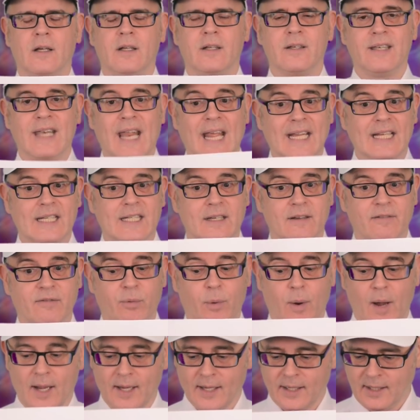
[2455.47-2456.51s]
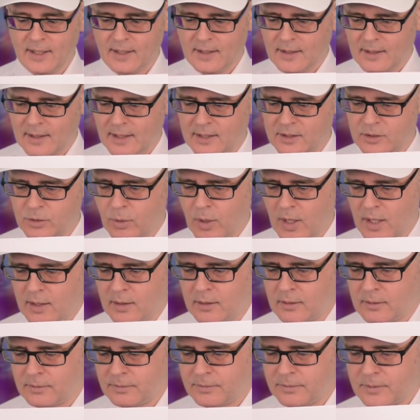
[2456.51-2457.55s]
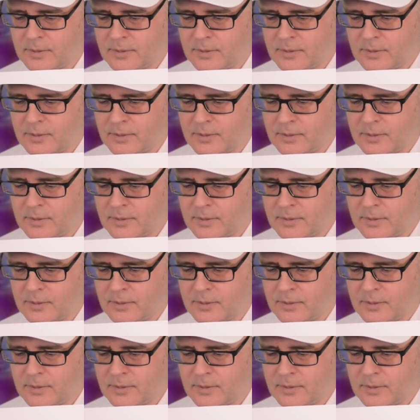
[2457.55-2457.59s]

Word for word: negative way as well.